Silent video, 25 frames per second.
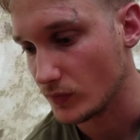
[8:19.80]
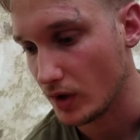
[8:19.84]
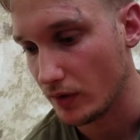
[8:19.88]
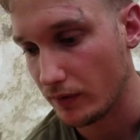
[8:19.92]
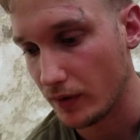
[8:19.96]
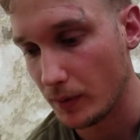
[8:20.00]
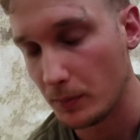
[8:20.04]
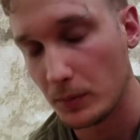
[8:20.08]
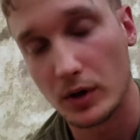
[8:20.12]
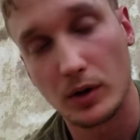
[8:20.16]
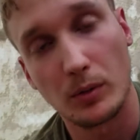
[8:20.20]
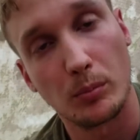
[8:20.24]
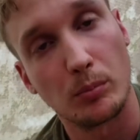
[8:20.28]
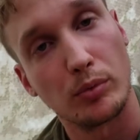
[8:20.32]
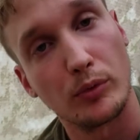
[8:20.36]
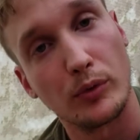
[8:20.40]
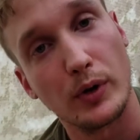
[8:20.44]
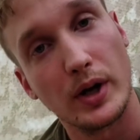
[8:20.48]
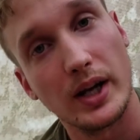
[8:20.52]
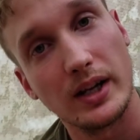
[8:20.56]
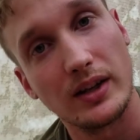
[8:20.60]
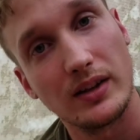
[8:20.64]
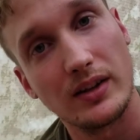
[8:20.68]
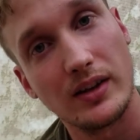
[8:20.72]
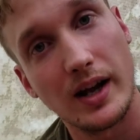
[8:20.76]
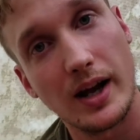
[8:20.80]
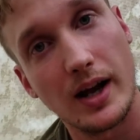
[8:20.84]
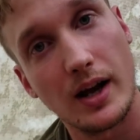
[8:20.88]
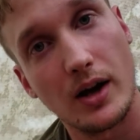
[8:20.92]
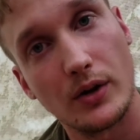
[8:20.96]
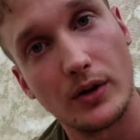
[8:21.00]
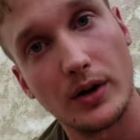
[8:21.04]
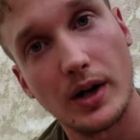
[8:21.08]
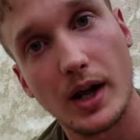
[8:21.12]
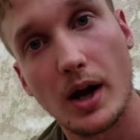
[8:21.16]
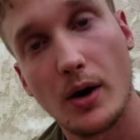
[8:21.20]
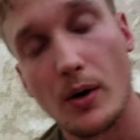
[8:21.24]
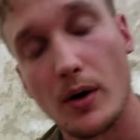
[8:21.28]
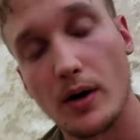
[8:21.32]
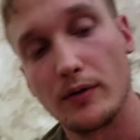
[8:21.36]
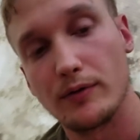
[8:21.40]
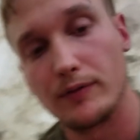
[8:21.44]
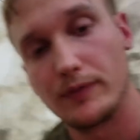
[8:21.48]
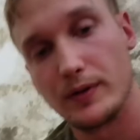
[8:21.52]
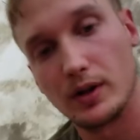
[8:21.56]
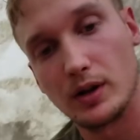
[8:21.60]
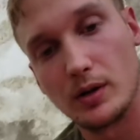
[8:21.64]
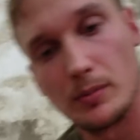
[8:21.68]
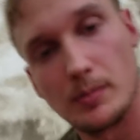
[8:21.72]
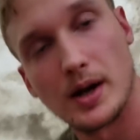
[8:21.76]
I'm going to break down how I
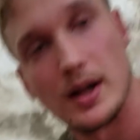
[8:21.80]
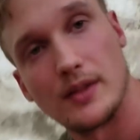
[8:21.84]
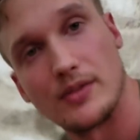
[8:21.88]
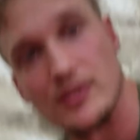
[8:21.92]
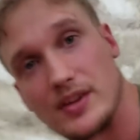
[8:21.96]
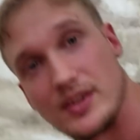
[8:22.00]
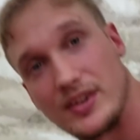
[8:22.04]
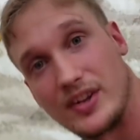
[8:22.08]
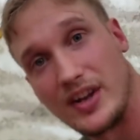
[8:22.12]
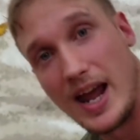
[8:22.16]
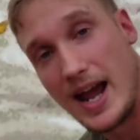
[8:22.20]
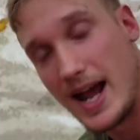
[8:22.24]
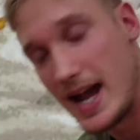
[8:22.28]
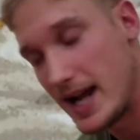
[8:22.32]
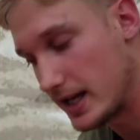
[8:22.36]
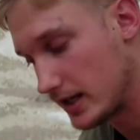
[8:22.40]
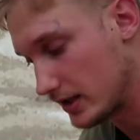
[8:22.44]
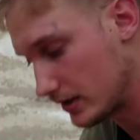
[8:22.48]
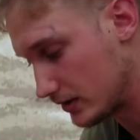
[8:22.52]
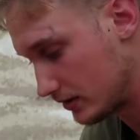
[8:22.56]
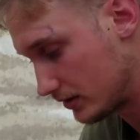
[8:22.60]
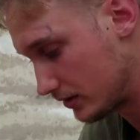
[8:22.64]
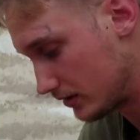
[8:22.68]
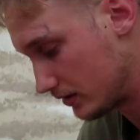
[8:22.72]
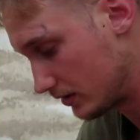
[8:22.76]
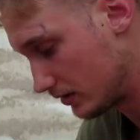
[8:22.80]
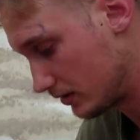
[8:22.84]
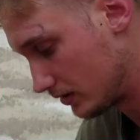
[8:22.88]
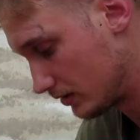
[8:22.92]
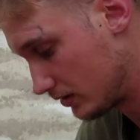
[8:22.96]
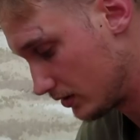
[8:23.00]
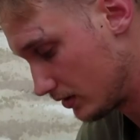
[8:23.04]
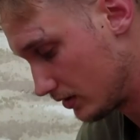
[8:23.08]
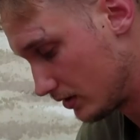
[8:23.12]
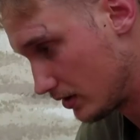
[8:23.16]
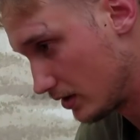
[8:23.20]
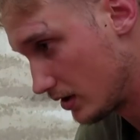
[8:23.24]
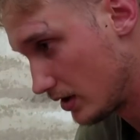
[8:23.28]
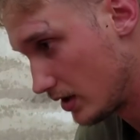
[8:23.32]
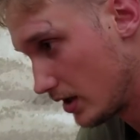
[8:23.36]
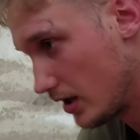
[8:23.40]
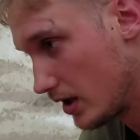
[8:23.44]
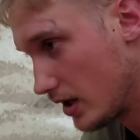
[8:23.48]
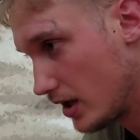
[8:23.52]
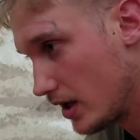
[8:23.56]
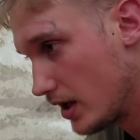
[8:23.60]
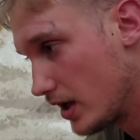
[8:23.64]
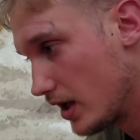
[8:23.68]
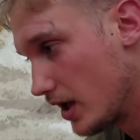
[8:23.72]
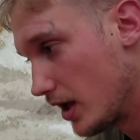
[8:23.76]
feel about this axe,
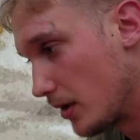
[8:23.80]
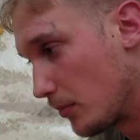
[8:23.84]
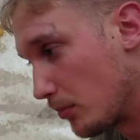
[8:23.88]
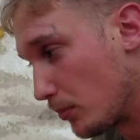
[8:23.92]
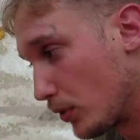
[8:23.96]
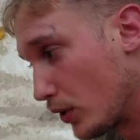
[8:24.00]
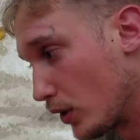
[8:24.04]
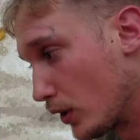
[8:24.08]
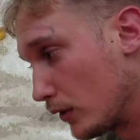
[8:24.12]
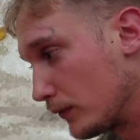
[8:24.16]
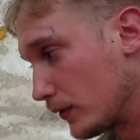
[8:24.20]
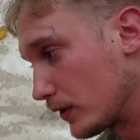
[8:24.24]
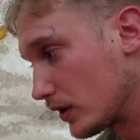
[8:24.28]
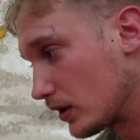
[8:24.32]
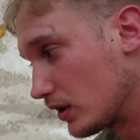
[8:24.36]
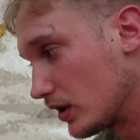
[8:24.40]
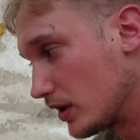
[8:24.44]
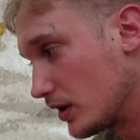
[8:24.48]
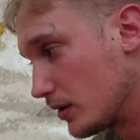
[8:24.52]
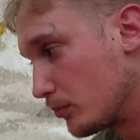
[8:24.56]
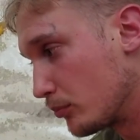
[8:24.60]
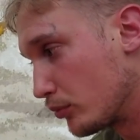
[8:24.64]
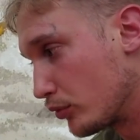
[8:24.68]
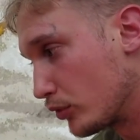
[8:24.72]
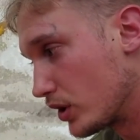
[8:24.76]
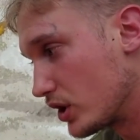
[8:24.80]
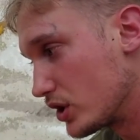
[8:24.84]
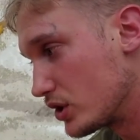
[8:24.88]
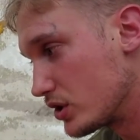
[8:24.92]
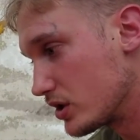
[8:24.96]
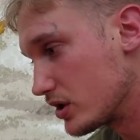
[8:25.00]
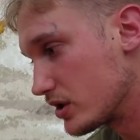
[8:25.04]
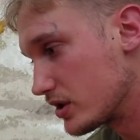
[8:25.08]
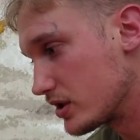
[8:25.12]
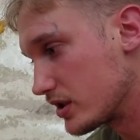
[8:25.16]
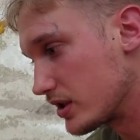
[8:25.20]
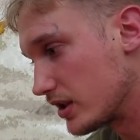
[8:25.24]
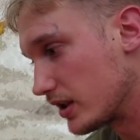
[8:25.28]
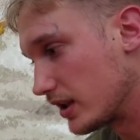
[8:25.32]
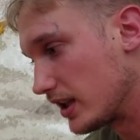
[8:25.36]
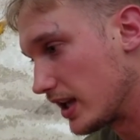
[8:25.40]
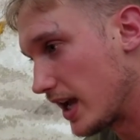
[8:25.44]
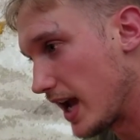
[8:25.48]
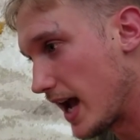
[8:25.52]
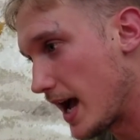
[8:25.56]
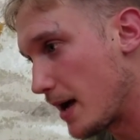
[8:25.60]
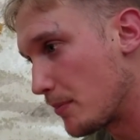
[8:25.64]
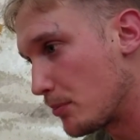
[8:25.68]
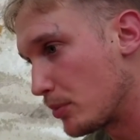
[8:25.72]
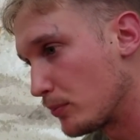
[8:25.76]
it perfectly bridges the
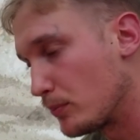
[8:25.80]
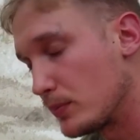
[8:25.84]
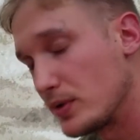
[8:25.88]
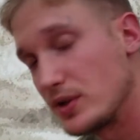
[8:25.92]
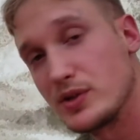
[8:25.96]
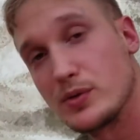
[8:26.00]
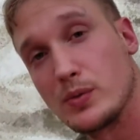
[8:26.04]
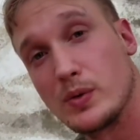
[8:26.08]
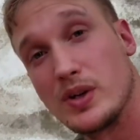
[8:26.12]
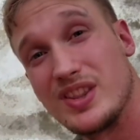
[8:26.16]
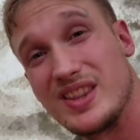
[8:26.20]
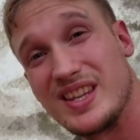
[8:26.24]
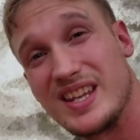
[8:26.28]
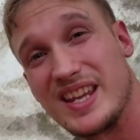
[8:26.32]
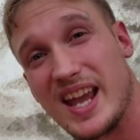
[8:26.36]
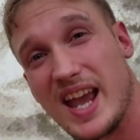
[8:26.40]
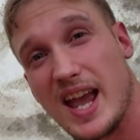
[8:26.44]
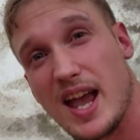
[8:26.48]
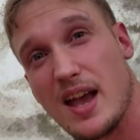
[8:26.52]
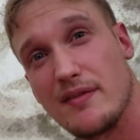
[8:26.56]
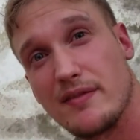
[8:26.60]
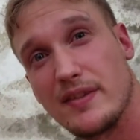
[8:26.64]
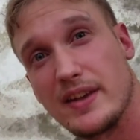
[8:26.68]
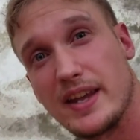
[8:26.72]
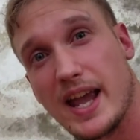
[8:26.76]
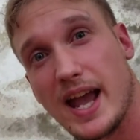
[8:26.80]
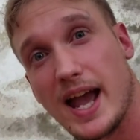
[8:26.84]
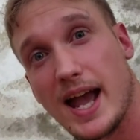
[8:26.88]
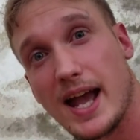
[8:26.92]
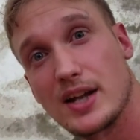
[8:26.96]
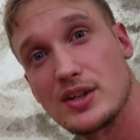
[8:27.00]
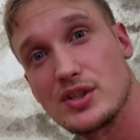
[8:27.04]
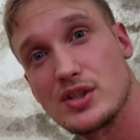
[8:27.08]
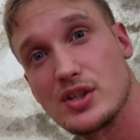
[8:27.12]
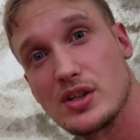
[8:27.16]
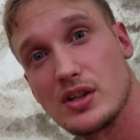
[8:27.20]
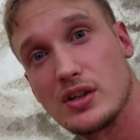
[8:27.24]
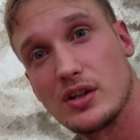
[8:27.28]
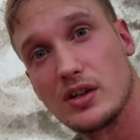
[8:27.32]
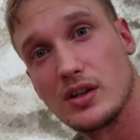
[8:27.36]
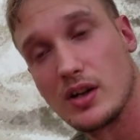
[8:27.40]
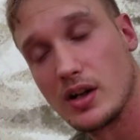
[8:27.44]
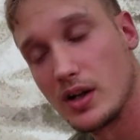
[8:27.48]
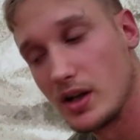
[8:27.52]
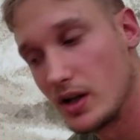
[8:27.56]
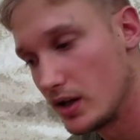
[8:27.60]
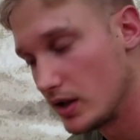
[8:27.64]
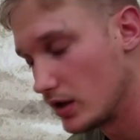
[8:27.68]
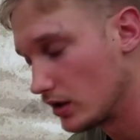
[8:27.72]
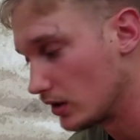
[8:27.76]
gap between the heavy hatchet,
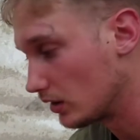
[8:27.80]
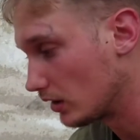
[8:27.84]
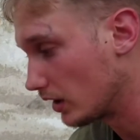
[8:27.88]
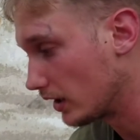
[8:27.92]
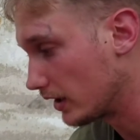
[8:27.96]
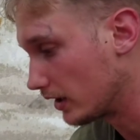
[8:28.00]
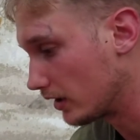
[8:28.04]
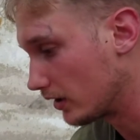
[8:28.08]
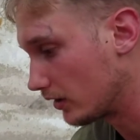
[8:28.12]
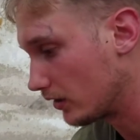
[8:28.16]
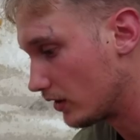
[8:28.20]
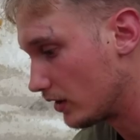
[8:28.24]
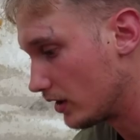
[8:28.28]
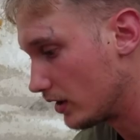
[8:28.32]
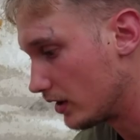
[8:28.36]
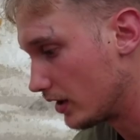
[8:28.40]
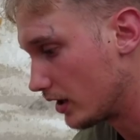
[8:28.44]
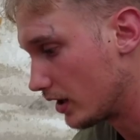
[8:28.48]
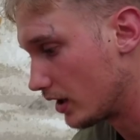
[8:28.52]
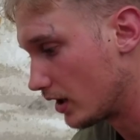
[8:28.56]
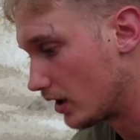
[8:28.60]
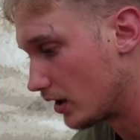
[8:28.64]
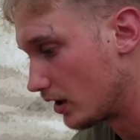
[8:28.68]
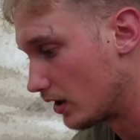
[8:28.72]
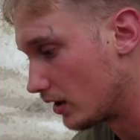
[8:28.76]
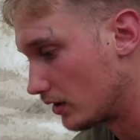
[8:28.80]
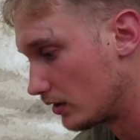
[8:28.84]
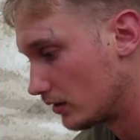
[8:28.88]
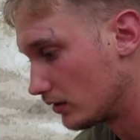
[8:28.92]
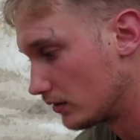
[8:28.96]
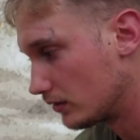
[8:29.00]
like the, uh,